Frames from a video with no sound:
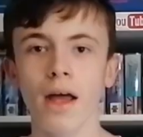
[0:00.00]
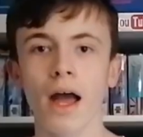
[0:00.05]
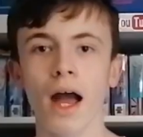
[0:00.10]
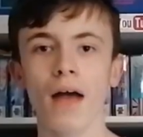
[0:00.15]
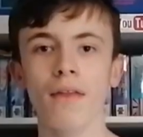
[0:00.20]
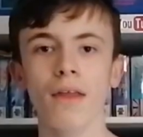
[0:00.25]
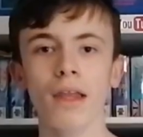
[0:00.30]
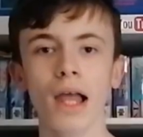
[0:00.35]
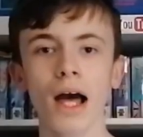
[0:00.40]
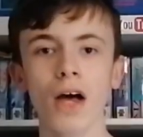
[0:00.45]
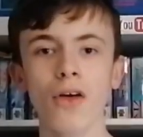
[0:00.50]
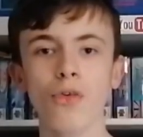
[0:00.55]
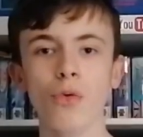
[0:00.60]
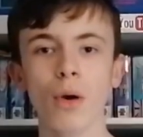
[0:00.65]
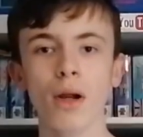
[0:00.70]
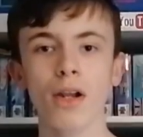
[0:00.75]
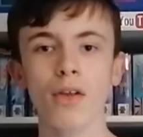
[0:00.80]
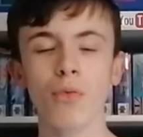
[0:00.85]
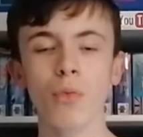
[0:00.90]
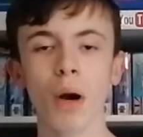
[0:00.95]
And the last
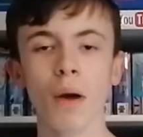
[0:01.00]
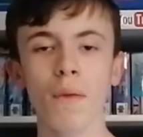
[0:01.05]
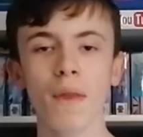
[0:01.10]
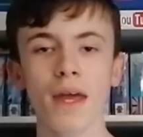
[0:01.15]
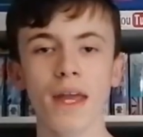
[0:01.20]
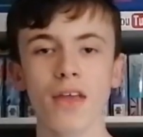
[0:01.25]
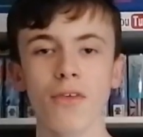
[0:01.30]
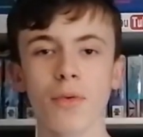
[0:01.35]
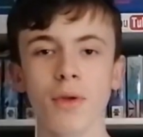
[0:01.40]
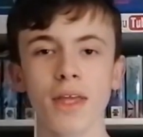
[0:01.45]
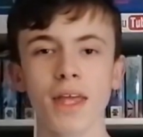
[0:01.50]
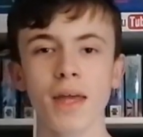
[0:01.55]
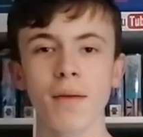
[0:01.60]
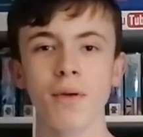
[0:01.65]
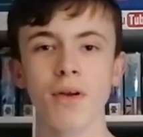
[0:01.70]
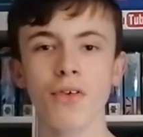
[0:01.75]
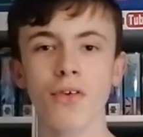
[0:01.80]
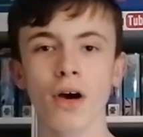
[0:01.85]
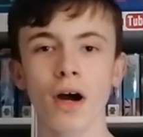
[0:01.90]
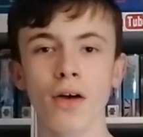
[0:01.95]
one is one that he's been
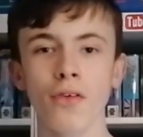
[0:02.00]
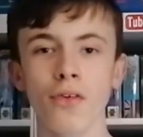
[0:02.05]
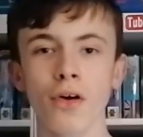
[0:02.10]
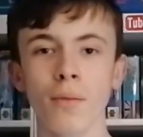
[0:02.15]
keeping his eyes